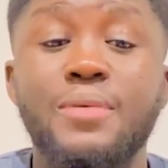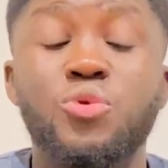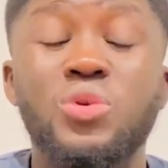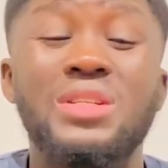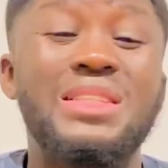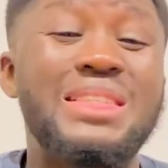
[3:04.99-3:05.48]

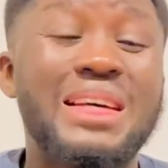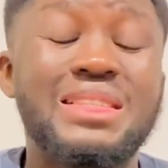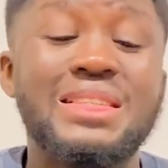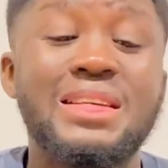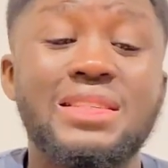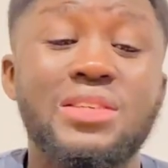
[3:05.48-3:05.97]
So it
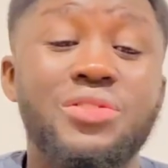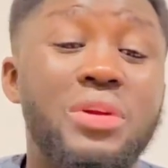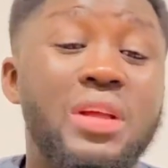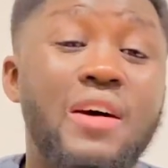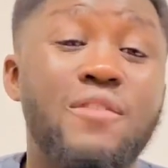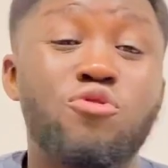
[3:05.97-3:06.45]
doesn't
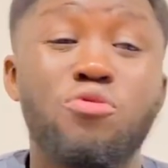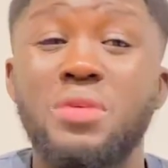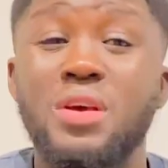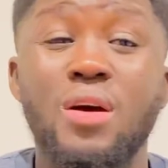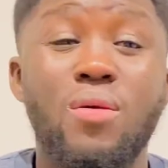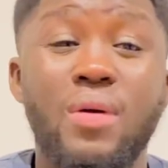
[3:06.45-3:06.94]
necessarily have to
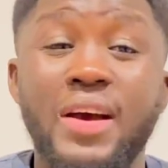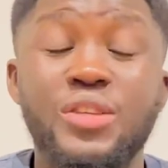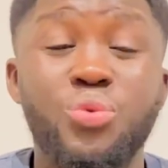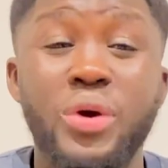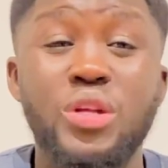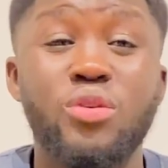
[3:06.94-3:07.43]
be a
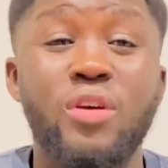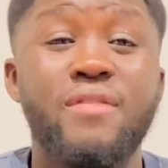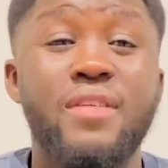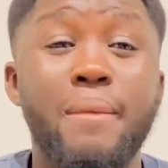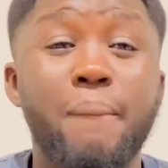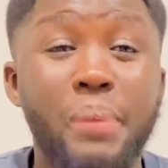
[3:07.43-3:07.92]
white wedding or a
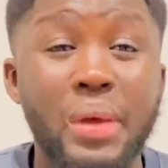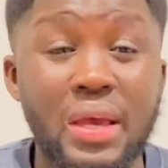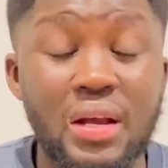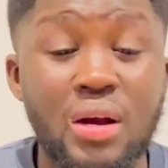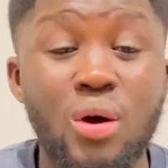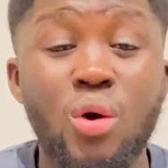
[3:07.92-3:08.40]
very
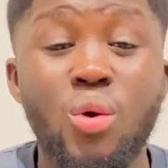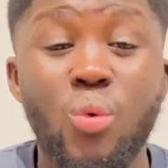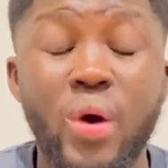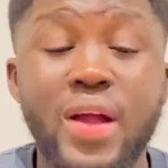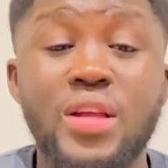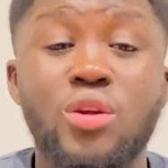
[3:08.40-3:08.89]
big
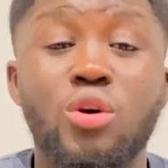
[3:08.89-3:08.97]
wedding.